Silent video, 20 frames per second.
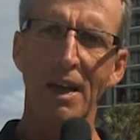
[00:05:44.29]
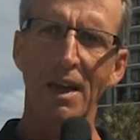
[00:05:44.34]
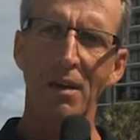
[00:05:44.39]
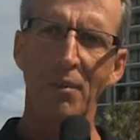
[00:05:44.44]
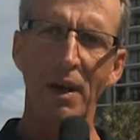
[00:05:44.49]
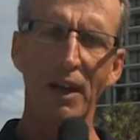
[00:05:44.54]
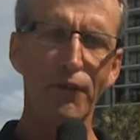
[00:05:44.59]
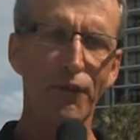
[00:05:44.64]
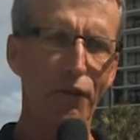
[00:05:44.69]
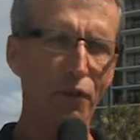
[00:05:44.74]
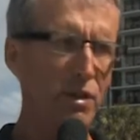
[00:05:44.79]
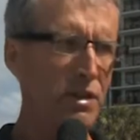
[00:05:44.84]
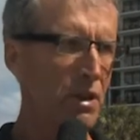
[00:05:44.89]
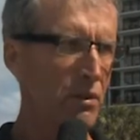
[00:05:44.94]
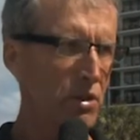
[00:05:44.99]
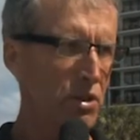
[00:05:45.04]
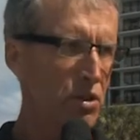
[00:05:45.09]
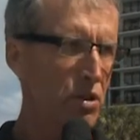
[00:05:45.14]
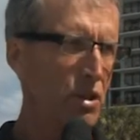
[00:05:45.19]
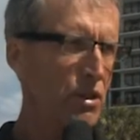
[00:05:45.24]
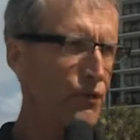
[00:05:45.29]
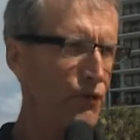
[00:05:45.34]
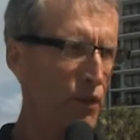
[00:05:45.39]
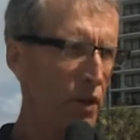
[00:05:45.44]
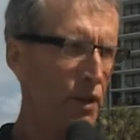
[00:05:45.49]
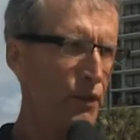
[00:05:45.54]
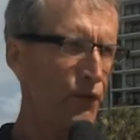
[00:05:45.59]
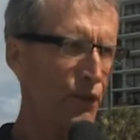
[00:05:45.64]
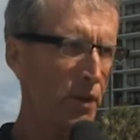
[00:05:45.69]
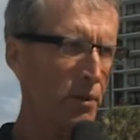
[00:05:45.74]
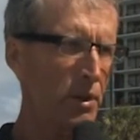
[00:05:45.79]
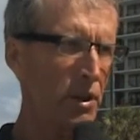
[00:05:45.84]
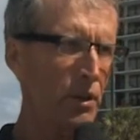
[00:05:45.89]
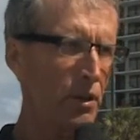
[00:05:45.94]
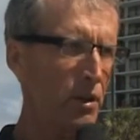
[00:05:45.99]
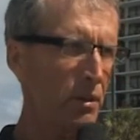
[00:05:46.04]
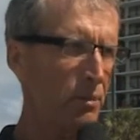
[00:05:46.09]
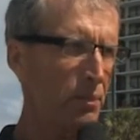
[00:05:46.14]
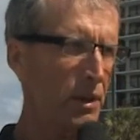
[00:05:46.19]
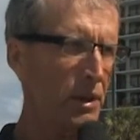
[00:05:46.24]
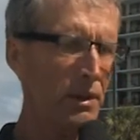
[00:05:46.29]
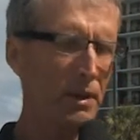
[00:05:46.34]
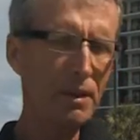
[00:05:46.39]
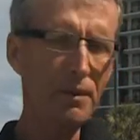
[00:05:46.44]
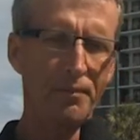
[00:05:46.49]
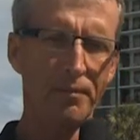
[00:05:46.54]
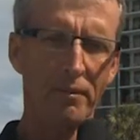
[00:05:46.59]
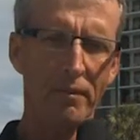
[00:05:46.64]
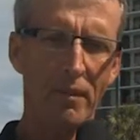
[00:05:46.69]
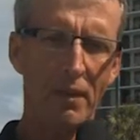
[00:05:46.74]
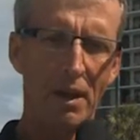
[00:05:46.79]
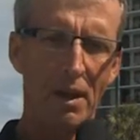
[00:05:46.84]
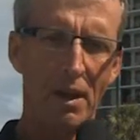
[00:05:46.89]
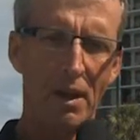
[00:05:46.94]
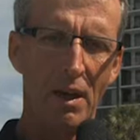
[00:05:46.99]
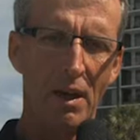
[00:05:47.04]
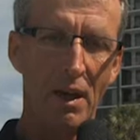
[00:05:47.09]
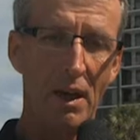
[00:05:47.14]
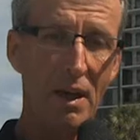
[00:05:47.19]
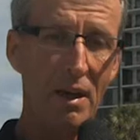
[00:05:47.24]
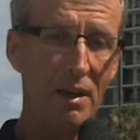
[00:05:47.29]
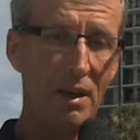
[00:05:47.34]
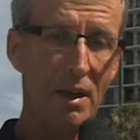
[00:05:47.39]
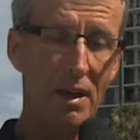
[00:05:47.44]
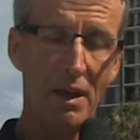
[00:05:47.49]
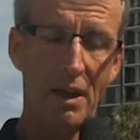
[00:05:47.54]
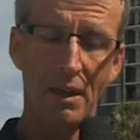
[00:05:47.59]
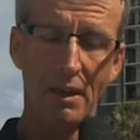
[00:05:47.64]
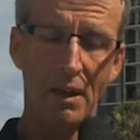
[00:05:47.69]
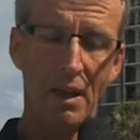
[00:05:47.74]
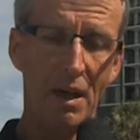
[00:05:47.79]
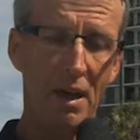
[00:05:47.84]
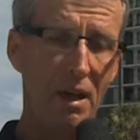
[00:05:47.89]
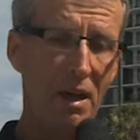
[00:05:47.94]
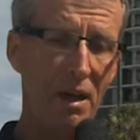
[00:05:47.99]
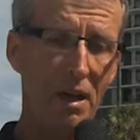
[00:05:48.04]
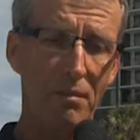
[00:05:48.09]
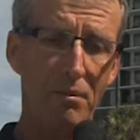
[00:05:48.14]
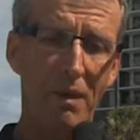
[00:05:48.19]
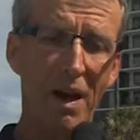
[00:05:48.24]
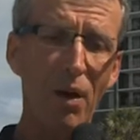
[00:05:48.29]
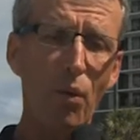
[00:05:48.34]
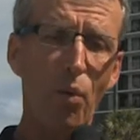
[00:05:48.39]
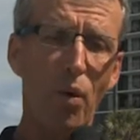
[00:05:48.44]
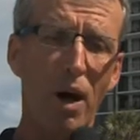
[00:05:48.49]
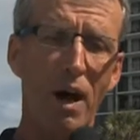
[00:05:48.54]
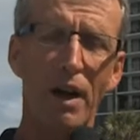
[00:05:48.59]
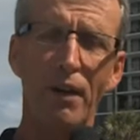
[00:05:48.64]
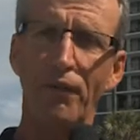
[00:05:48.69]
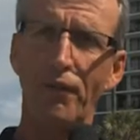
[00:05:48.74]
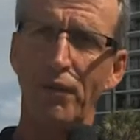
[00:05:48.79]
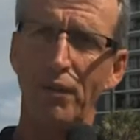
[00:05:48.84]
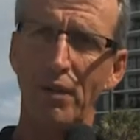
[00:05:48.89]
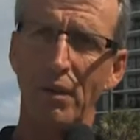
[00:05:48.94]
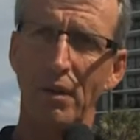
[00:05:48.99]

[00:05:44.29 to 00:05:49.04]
But at first it was just fun for me to compete. My wife